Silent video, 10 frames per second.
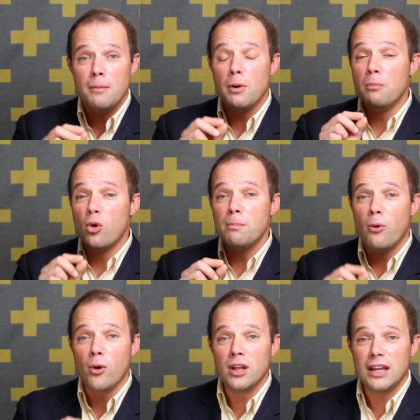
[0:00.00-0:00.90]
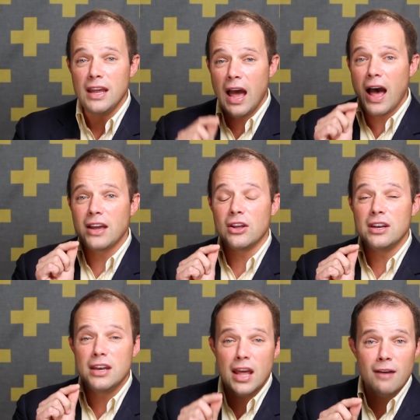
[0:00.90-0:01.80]
but more importantly, I
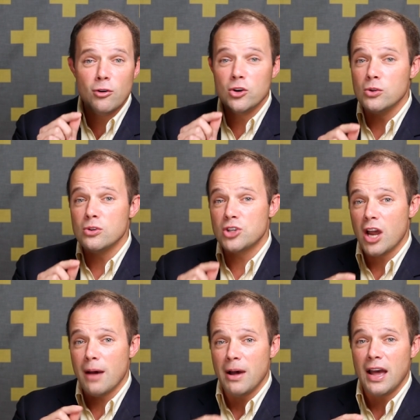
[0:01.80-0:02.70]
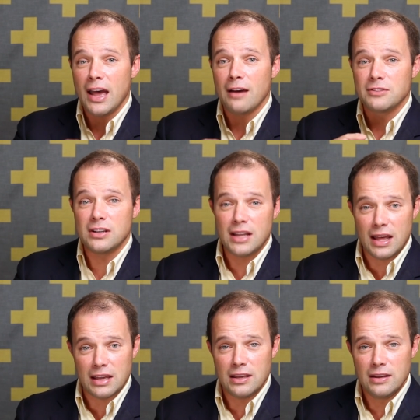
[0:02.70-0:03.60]
could never do the job I have
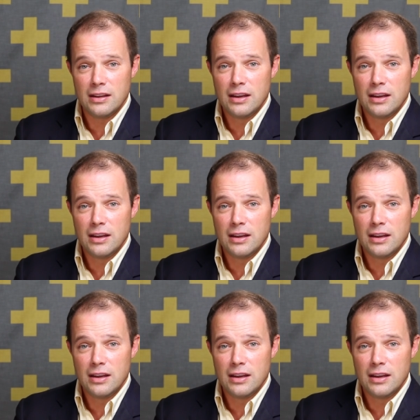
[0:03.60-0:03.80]
today